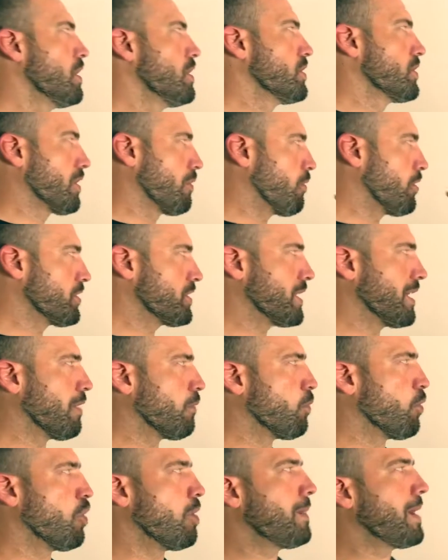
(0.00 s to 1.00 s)
So once our
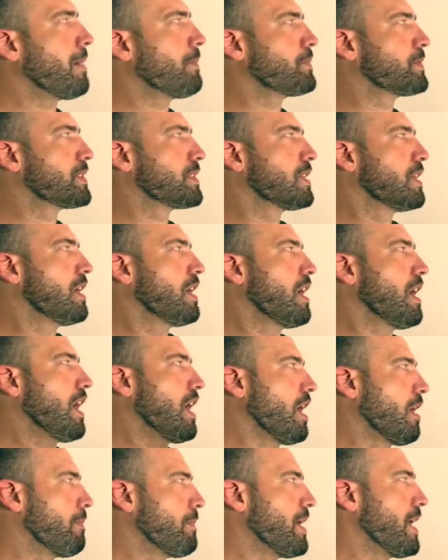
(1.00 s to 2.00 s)
warm-ups,
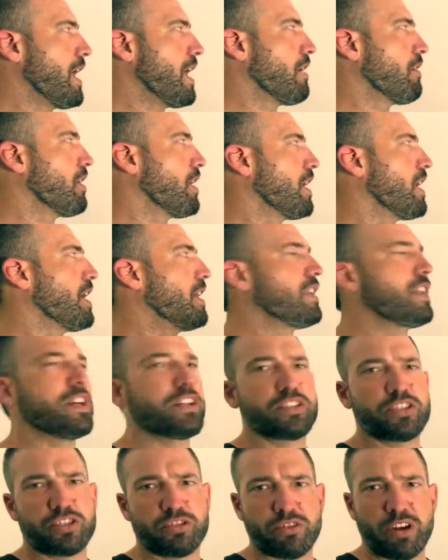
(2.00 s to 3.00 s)
our power and
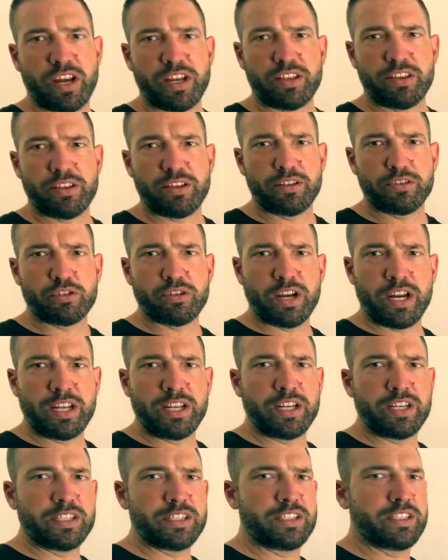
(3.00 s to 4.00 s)
our strength
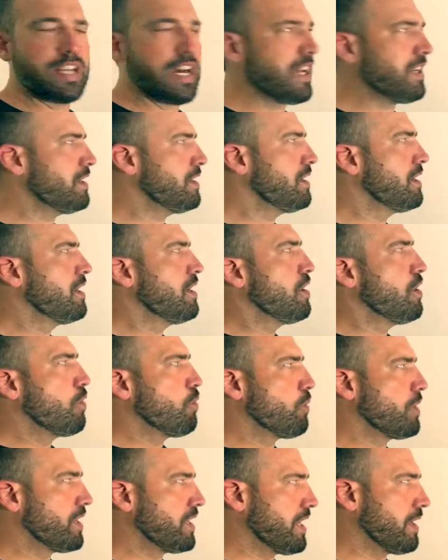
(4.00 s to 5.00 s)
training is done,
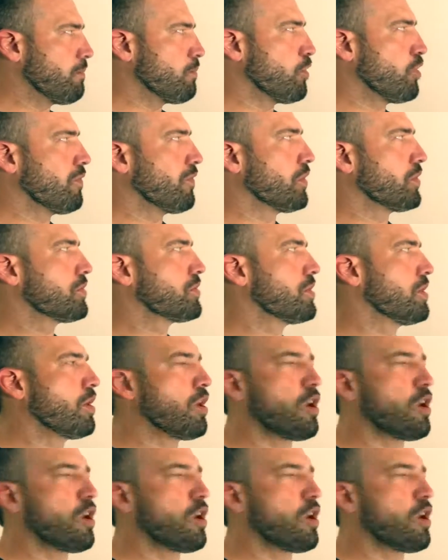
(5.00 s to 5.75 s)
we then move on to